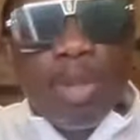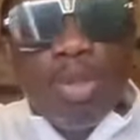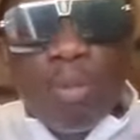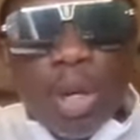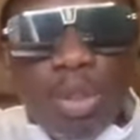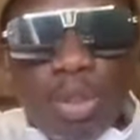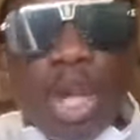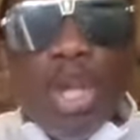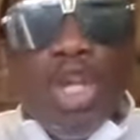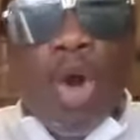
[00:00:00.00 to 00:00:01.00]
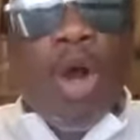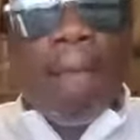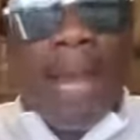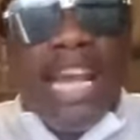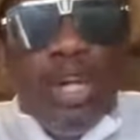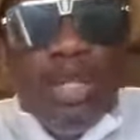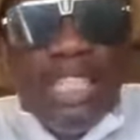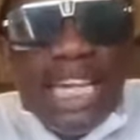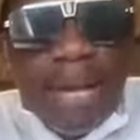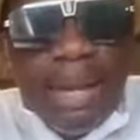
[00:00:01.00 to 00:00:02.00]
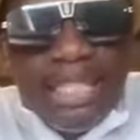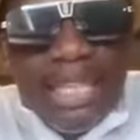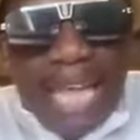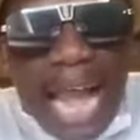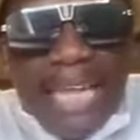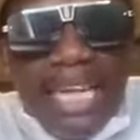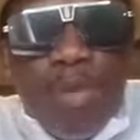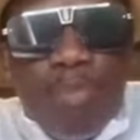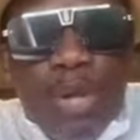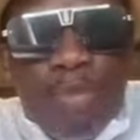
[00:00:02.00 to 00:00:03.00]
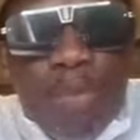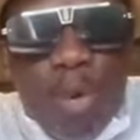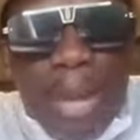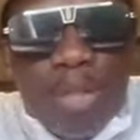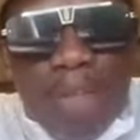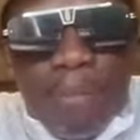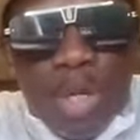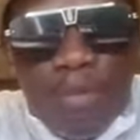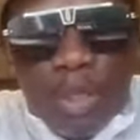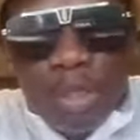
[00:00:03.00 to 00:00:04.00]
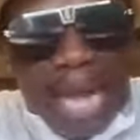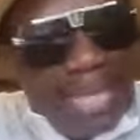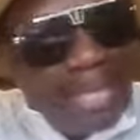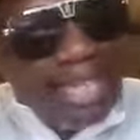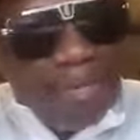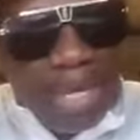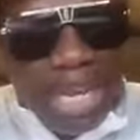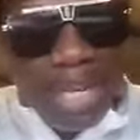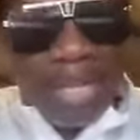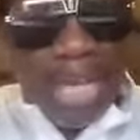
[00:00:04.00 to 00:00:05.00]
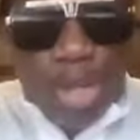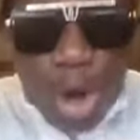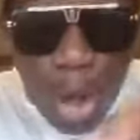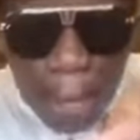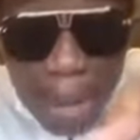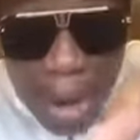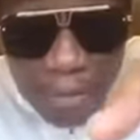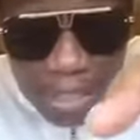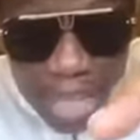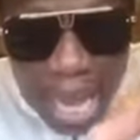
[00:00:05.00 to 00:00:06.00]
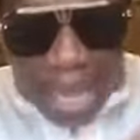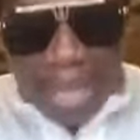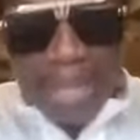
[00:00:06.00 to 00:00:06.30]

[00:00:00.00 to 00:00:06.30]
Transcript: to produce. You know, my new generation, I need beautiful women to have beautiful children. I say it every day. You know, my wife is there.